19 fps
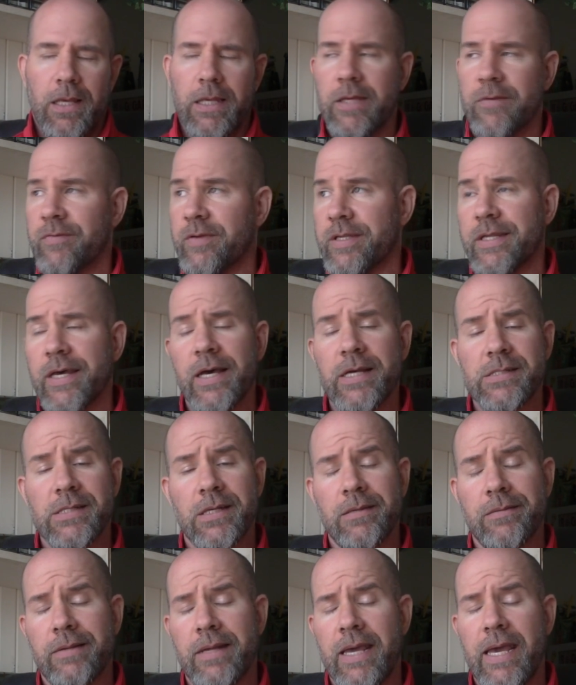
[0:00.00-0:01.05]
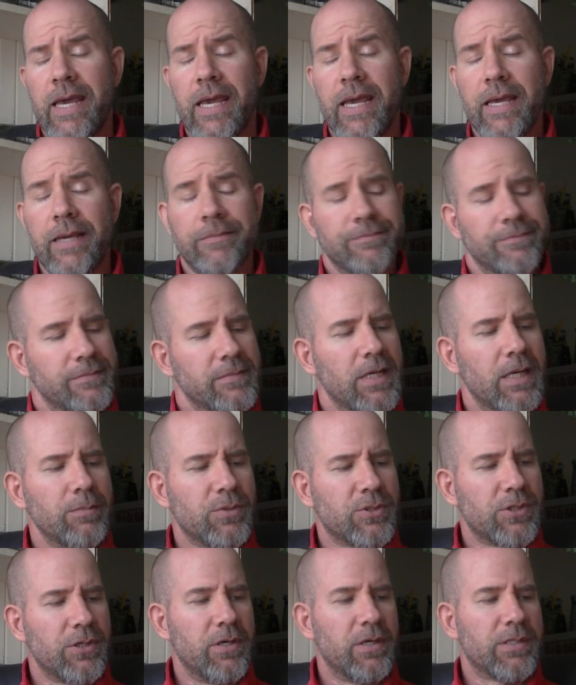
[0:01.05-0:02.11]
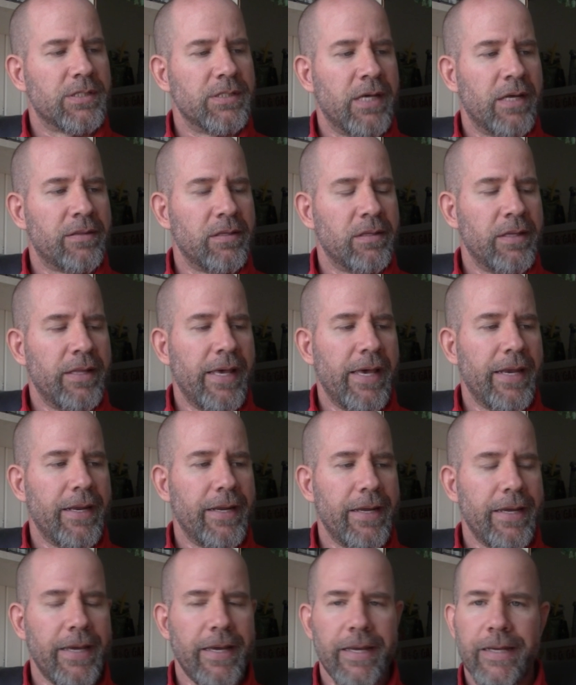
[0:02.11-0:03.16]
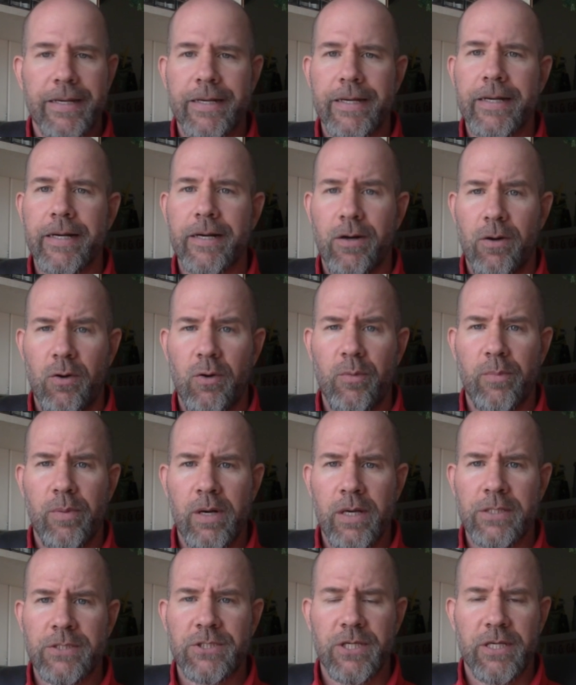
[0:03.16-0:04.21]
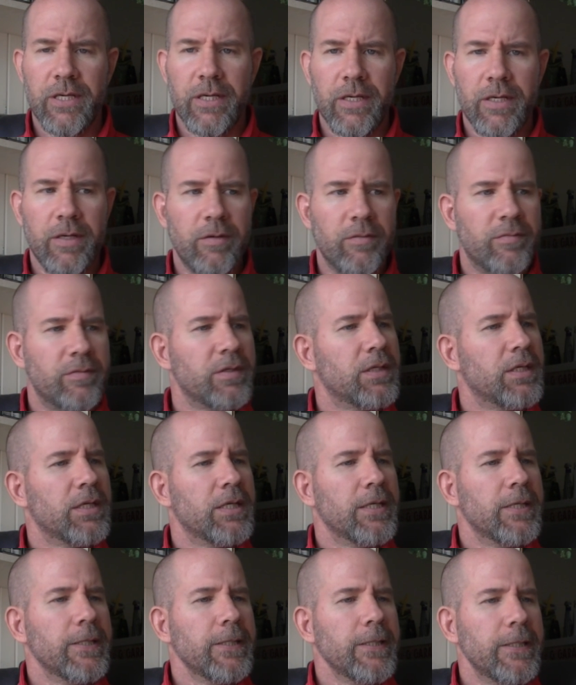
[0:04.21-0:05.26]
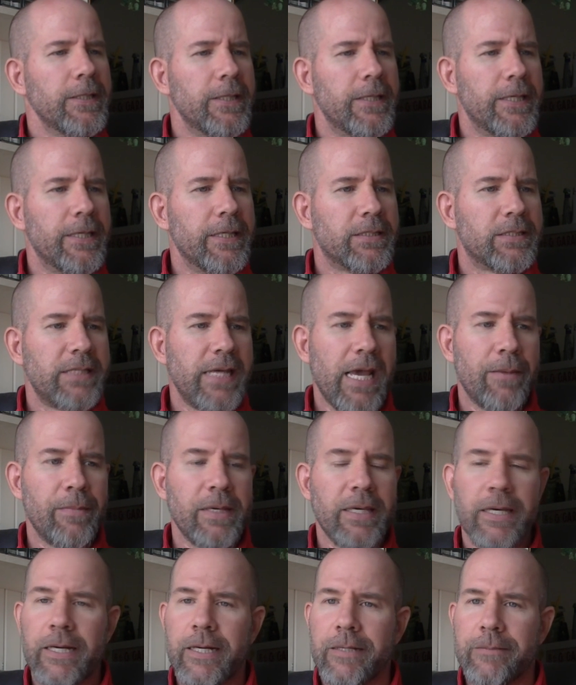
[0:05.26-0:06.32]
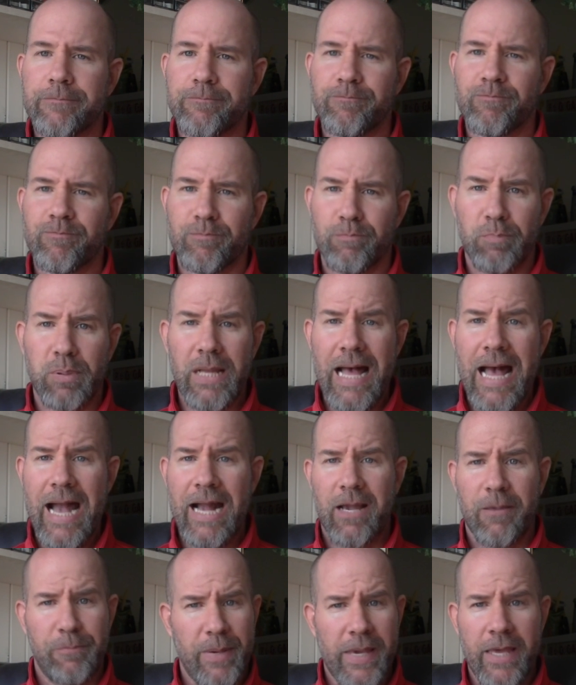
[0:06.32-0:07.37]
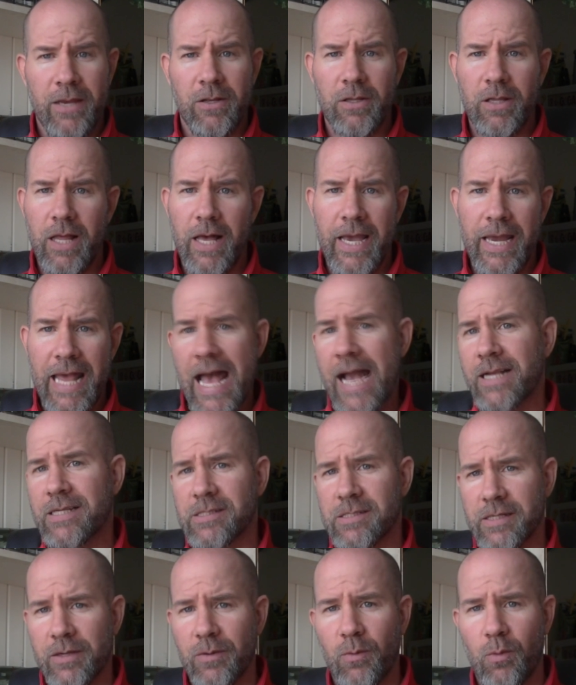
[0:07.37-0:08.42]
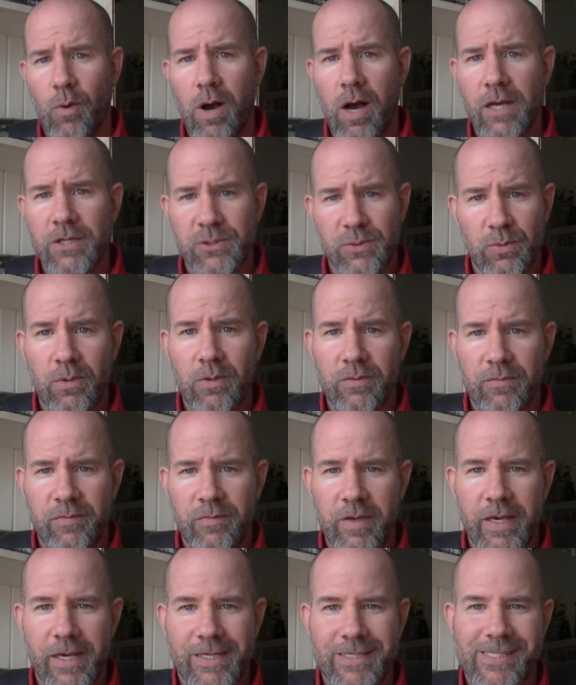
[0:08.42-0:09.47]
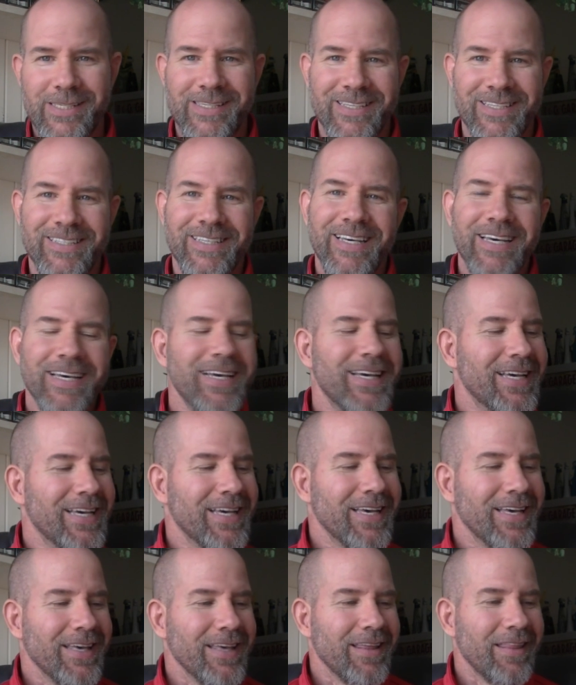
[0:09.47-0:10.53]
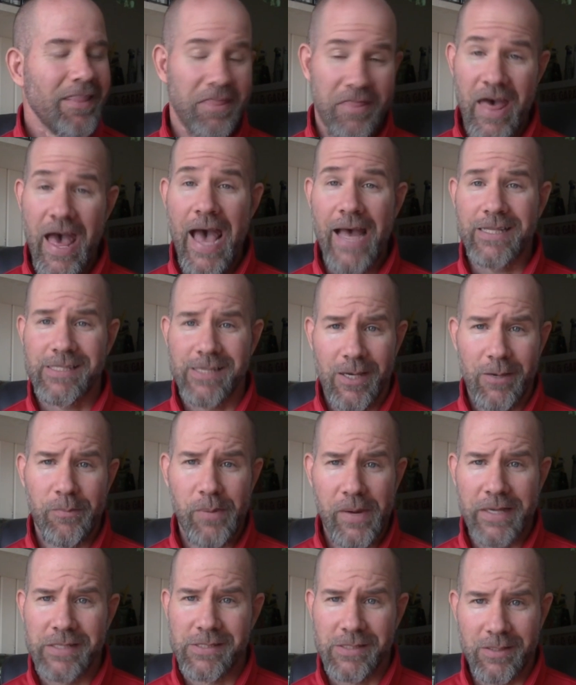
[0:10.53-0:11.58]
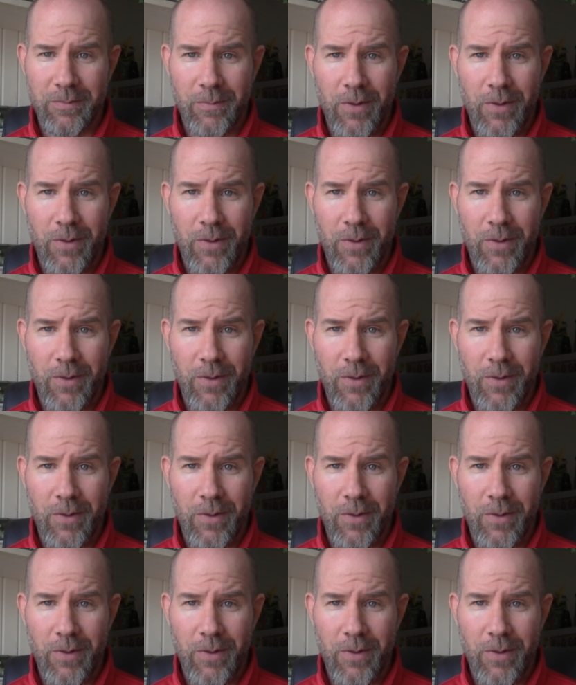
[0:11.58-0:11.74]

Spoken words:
If it doesn't, hey, I'm sure it's nothing that a whole bunch of Tamiya black panel line accent wash won't fix. That's a basic